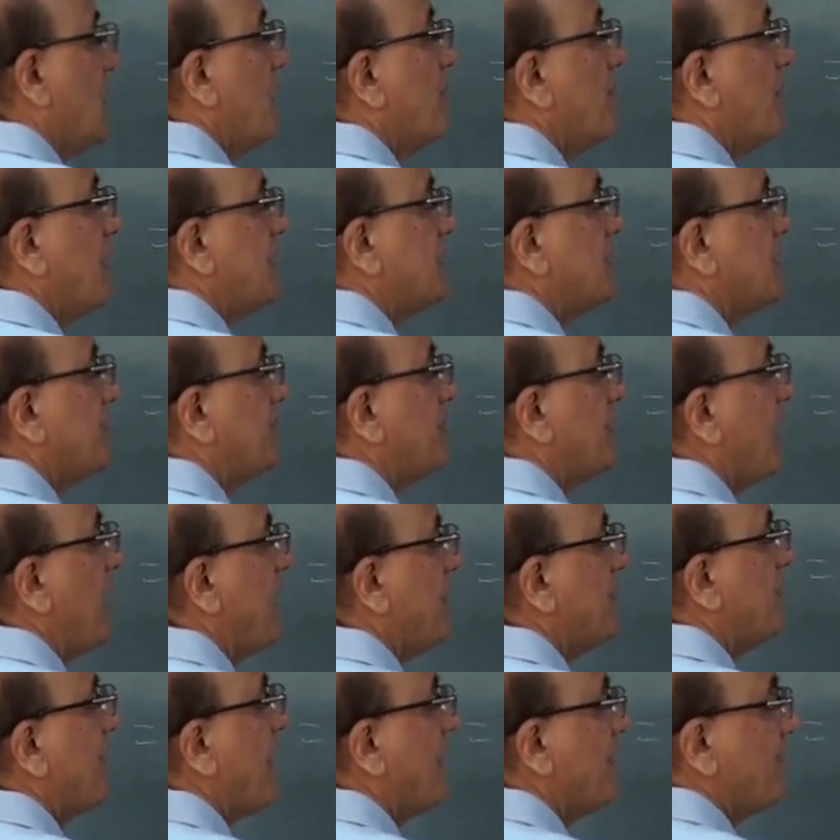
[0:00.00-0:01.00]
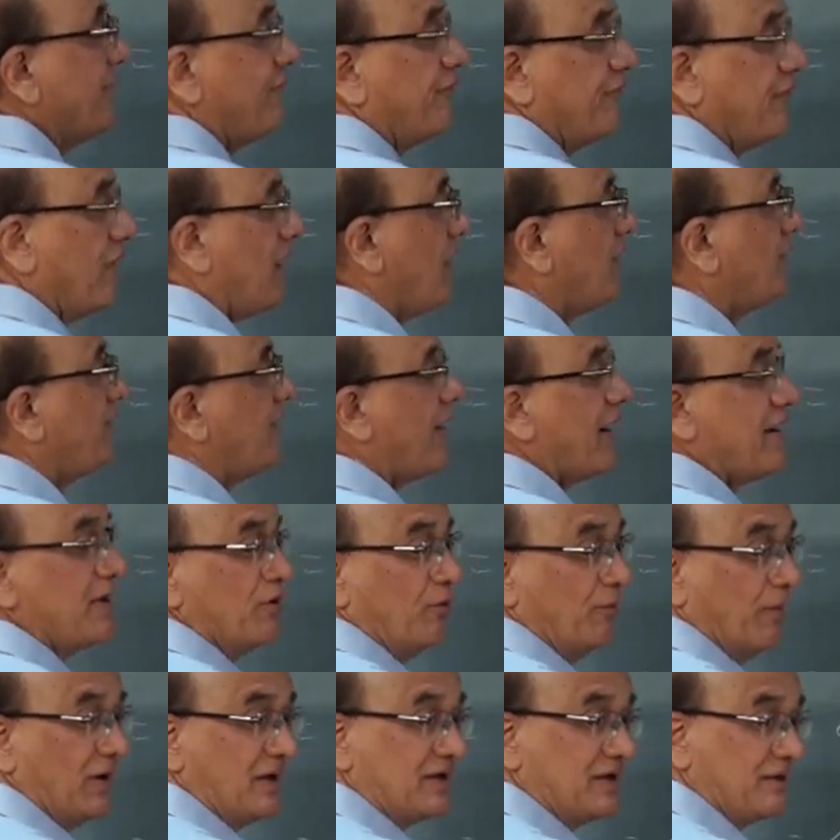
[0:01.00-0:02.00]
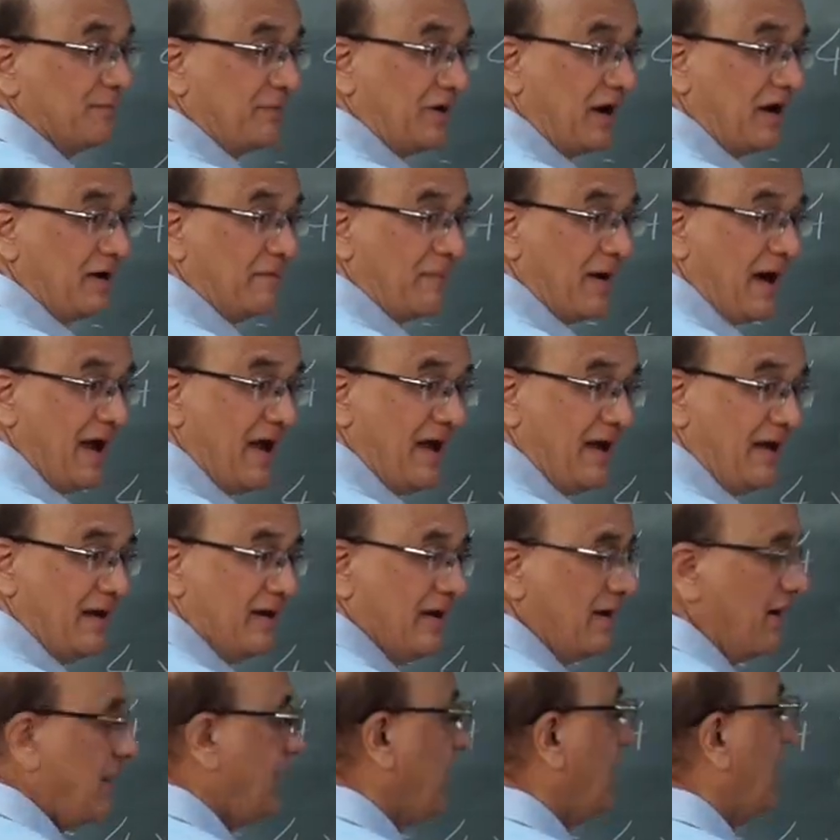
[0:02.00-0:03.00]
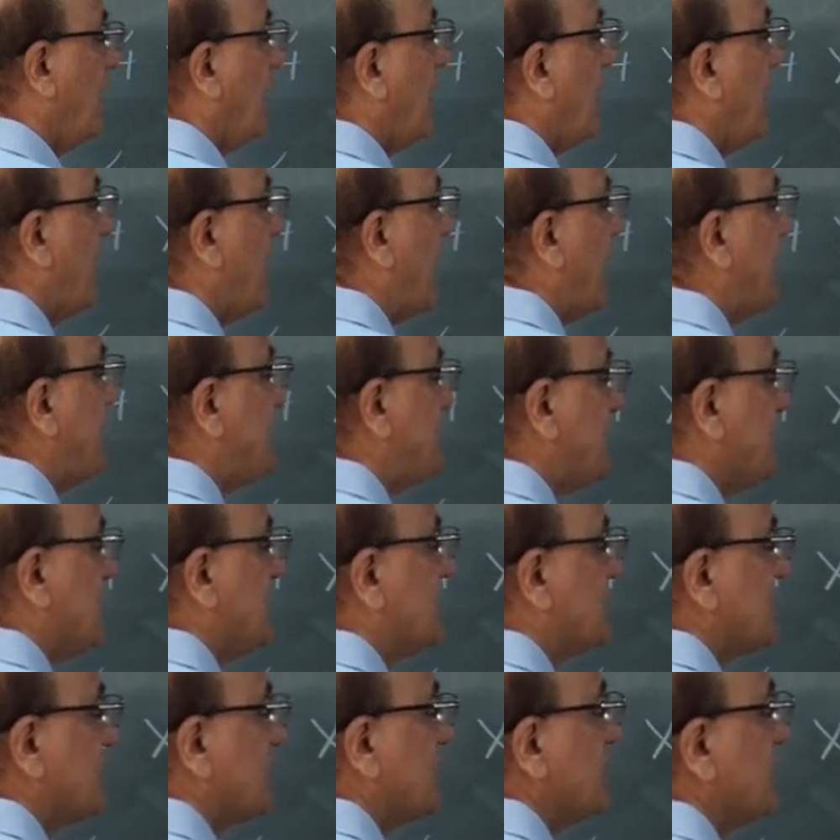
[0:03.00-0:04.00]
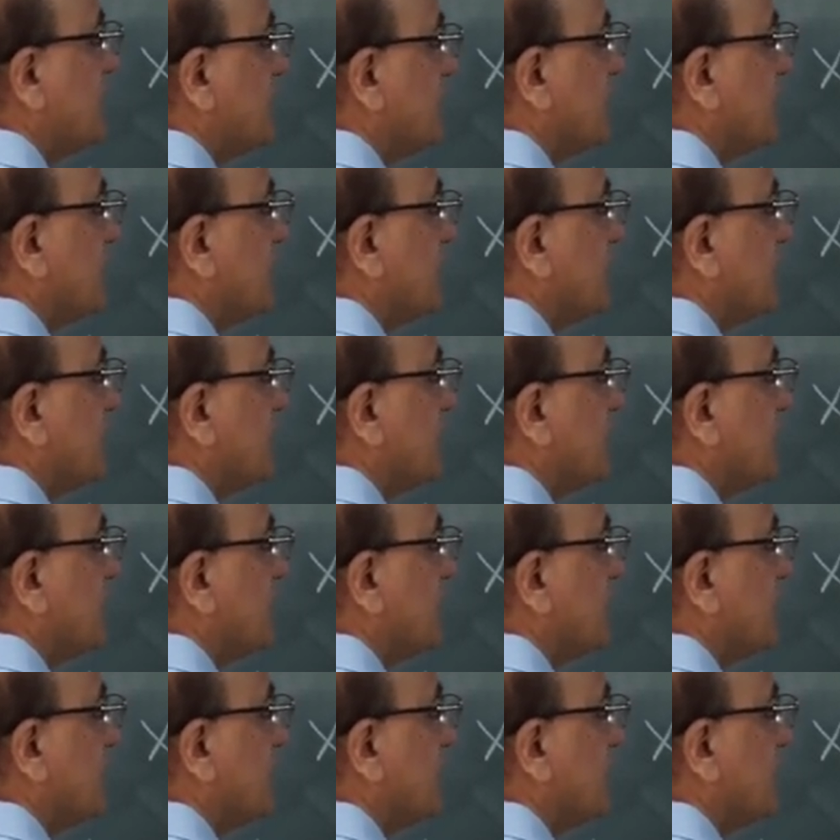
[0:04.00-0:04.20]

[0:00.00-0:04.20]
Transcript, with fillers: multiplied by 5 multiplied by 93.